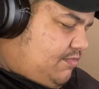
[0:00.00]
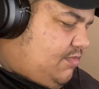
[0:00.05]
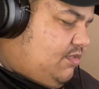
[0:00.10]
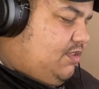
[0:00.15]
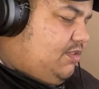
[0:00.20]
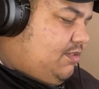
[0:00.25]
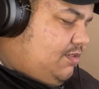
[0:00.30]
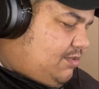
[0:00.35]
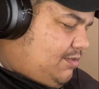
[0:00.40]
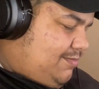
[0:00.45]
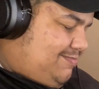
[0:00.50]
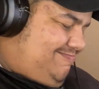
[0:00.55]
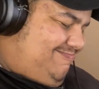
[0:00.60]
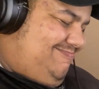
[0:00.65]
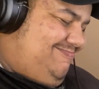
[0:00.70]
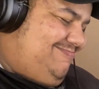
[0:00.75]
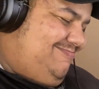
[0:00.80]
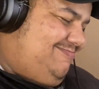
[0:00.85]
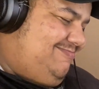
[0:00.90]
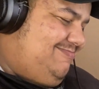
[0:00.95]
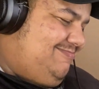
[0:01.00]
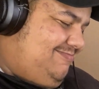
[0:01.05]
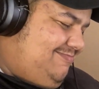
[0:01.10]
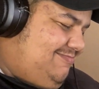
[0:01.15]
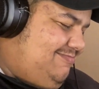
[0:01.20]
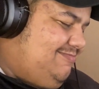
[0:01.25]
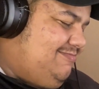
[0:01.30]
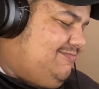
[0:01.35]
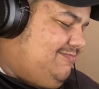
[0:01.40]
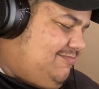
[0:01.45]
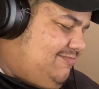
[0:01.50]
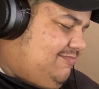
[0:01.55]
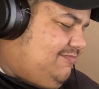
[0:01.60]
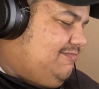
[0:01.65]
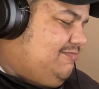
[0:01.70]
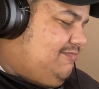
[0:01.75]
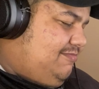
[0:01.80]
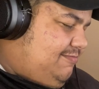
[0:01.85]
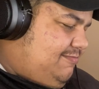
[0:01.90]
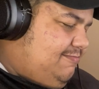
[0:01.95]
I'm going straight to go spit on your grave, like I'm
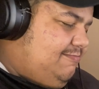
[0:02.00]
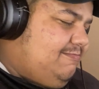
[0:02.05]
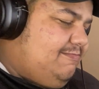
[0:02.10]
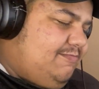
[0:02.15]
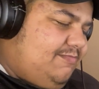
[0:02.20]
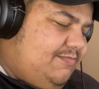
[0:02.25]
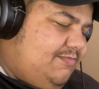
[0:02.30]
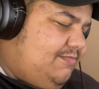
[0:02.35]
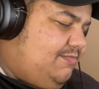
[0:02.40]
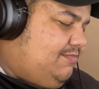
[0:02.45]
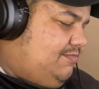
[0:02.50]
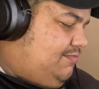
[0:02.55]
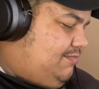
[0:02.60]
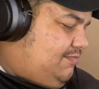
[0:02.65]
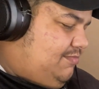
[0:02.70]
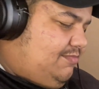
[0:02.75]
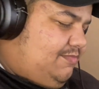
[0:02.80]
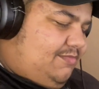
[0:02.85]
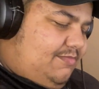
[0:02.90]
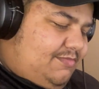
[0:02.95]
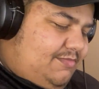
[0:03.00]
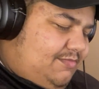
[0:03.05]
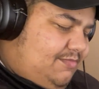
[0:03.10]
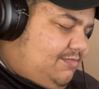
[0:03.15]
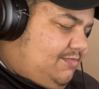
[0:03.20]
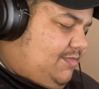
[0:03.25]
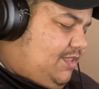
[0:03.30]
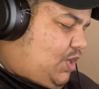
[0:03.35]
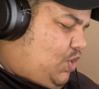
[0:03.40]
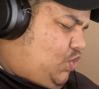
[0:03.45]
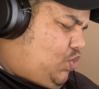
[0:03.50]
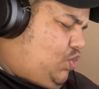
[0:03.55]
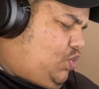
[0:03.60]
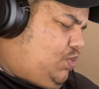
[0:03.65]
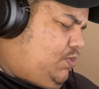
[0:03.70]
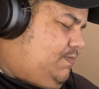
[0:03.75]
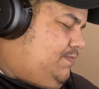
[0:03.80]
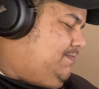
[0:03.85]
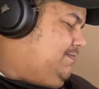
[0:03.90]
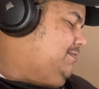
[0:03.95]
holding the play on a videotape.
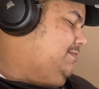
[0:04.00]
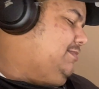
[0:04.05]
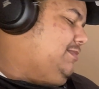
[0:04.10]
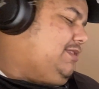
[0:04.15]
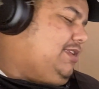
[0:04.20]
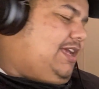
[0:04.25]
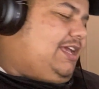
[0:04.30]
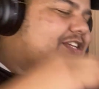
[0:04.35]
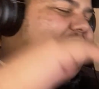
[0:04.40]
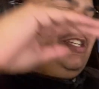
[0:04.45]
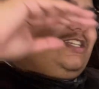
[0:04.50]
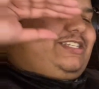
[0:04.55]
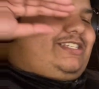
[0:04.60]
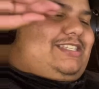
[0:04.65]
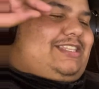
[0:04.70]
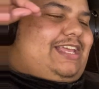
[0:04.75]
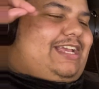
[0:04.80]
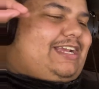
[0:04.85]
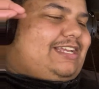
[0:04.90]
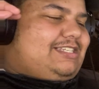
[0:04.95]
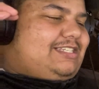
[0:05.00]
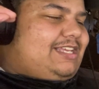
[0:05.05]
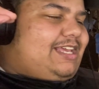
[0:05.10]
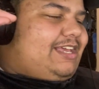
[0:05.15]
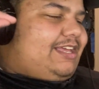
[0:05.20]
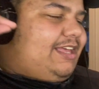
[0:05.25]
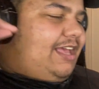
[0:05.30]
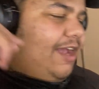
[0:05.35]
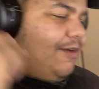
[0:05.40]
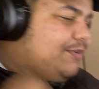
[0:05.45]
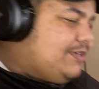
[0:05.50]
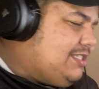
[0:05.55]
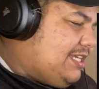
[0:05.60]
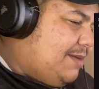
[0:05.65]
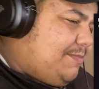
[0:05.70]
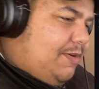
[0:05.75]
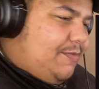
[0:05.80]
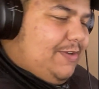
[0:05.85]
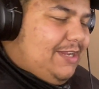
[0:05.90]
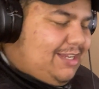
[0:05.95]
It's just, like I said, every
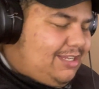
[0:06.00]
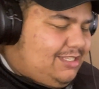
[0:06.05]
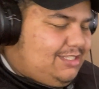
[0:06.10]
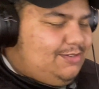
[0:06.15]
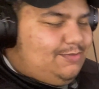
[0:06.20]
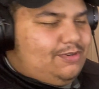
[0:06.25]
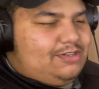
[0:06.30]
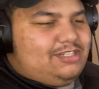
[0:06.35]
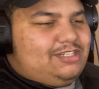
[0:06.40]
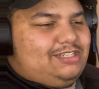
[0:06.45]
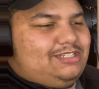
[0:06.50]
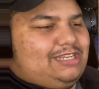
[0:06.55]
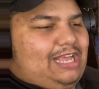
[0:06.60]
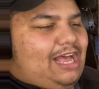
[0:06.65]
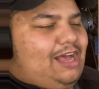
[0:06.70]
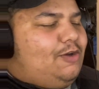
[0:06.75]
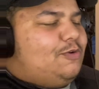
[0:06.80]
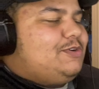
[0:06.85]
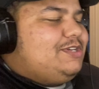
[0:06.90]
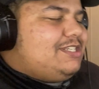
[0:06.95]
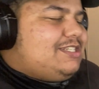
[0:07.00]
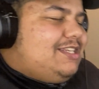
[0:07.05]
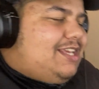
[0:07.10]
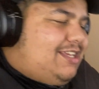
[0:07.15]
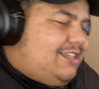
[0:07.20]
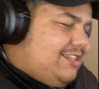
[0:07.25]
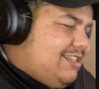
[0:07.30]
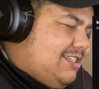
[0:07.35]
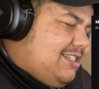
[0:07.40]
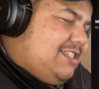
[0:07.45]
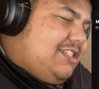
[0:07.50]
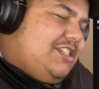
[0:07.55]
time I react to Rustage, I always say this.